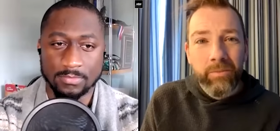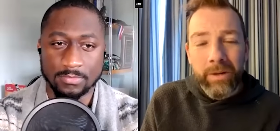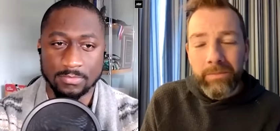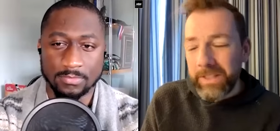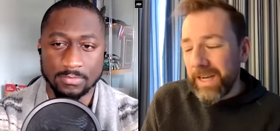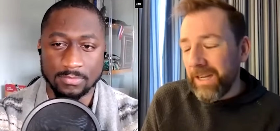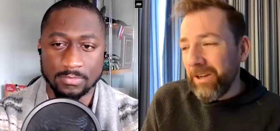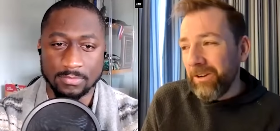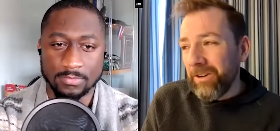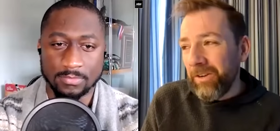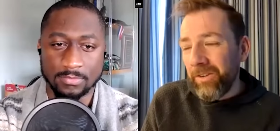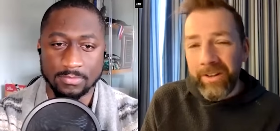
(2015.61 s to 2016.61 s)
Speaker 1: I'm saying
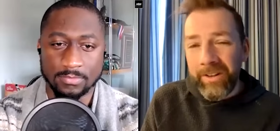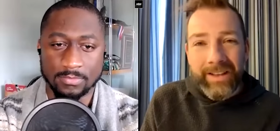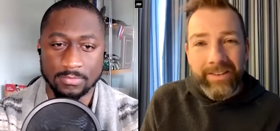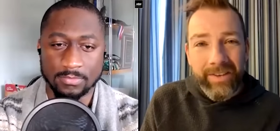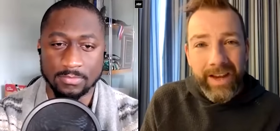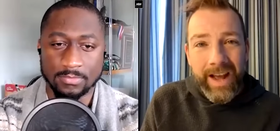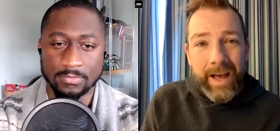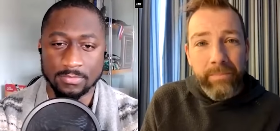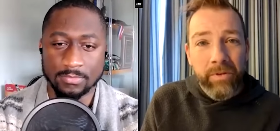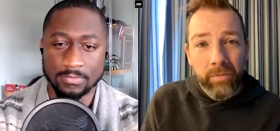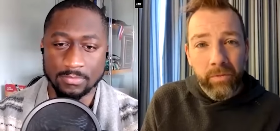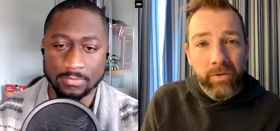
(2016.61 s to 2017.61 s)
here is, unless that
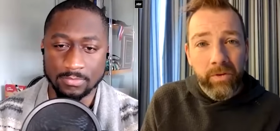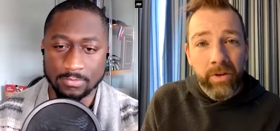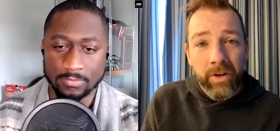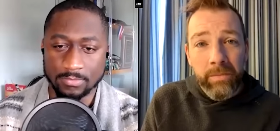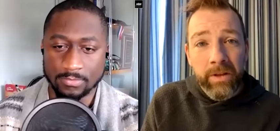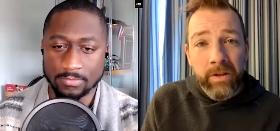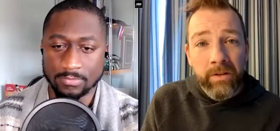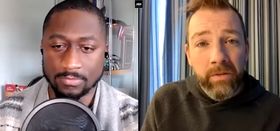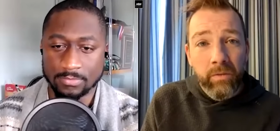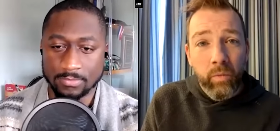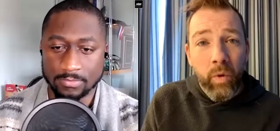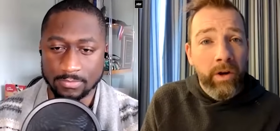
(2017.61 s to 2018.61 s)
happens, we're still going to be
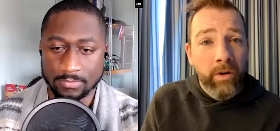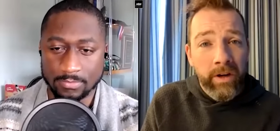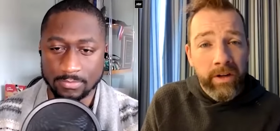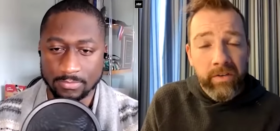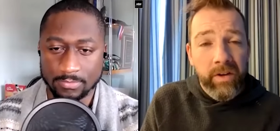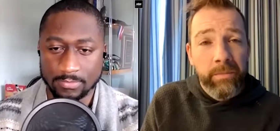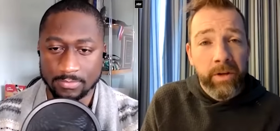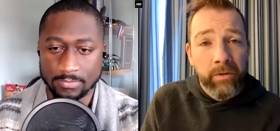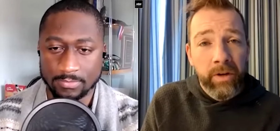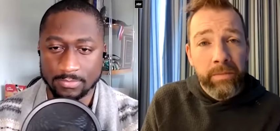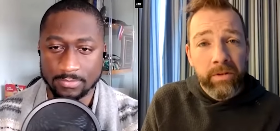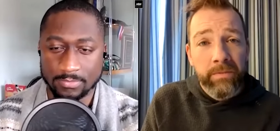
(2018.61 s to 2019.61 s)
wondering to some
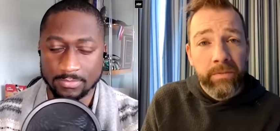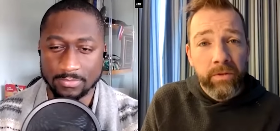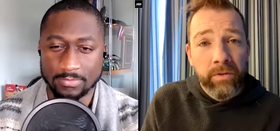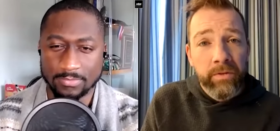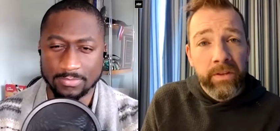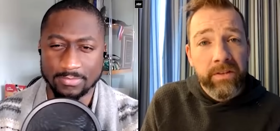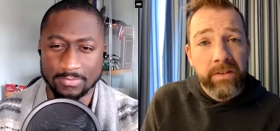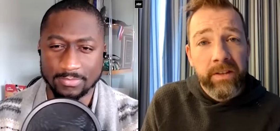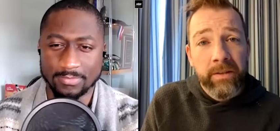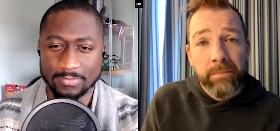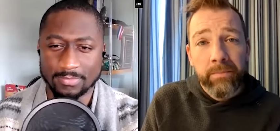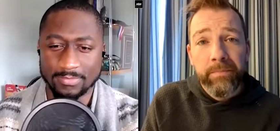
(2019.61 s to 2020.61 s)
degree about the future of this
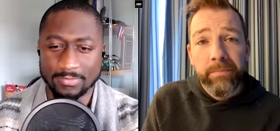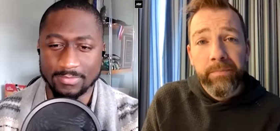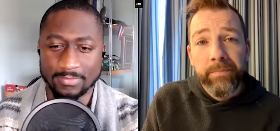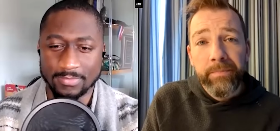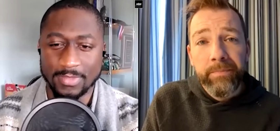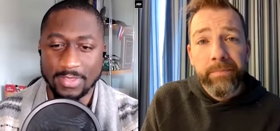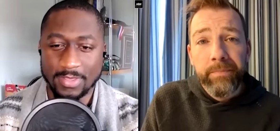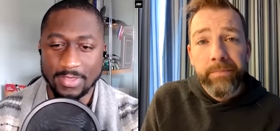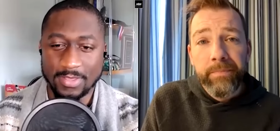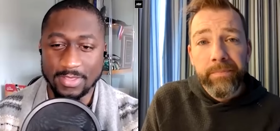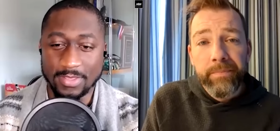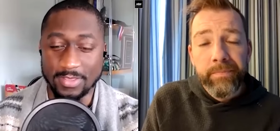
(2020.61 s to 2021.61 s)
team.
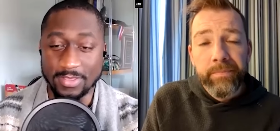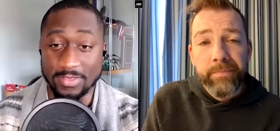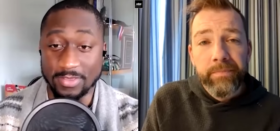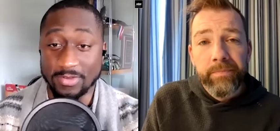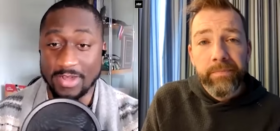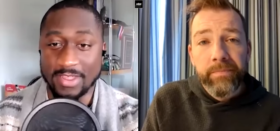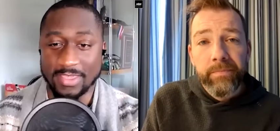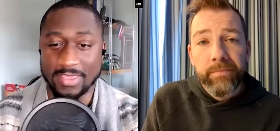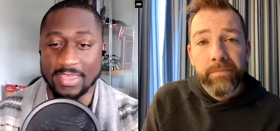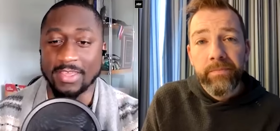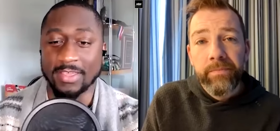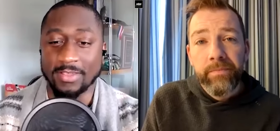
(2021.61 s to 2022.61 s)
Speaker 2: You're not
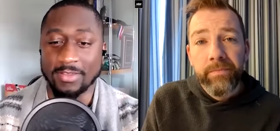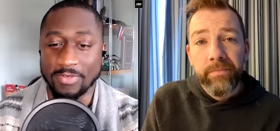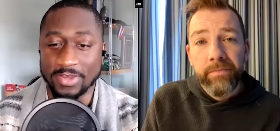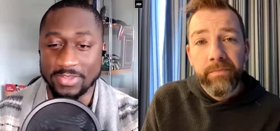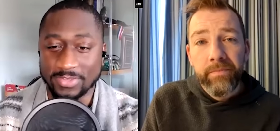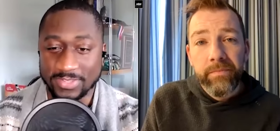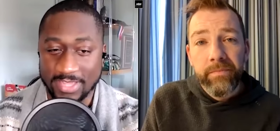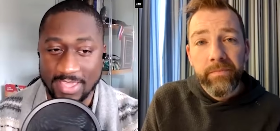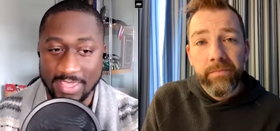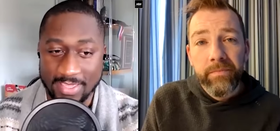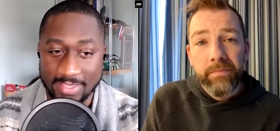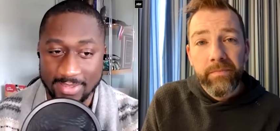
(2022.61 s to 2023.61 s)
kidding when you
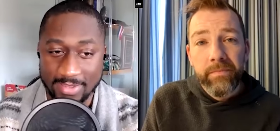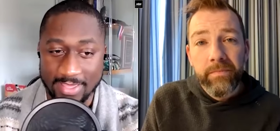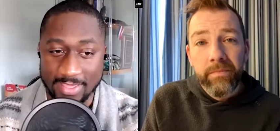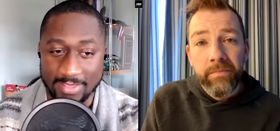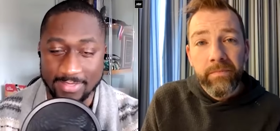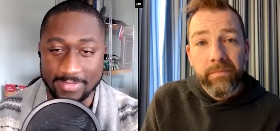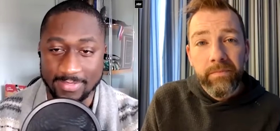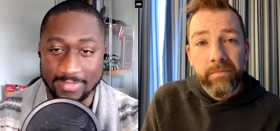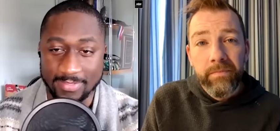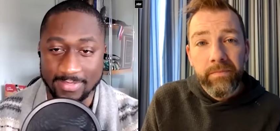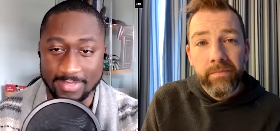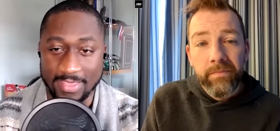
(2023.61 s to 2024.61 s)
say, like,
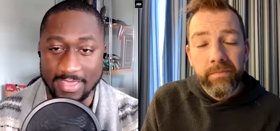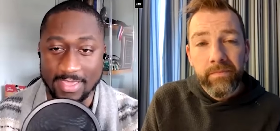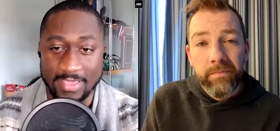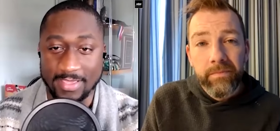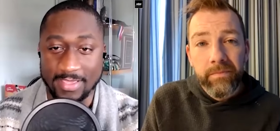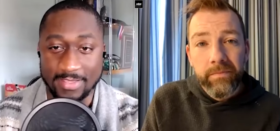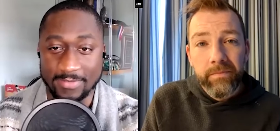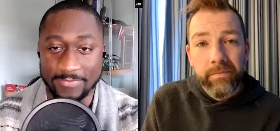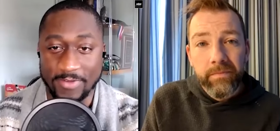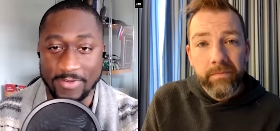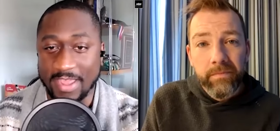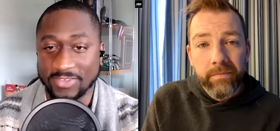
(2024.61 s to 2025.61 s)
the, for
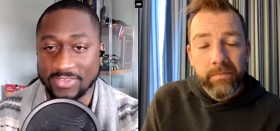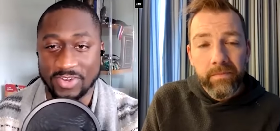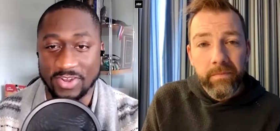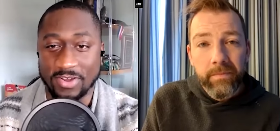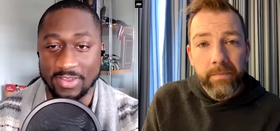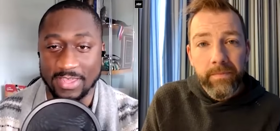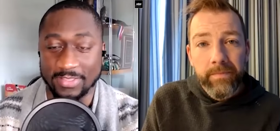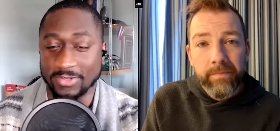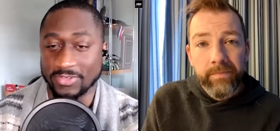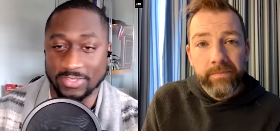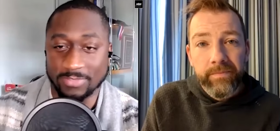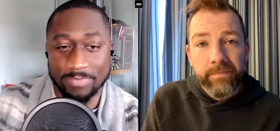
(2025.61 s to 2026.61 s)
next year, like, there's
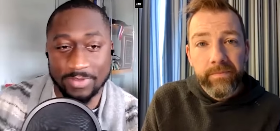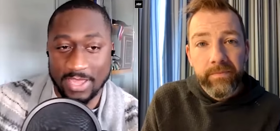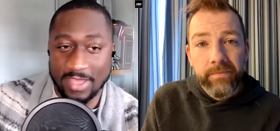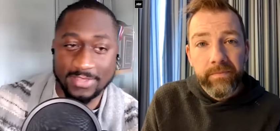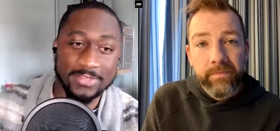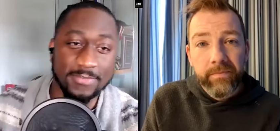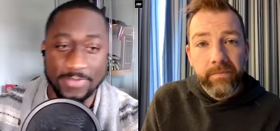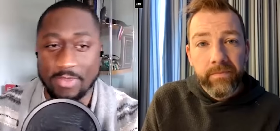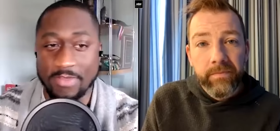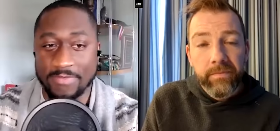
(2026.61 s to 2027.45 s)
just blocks of U F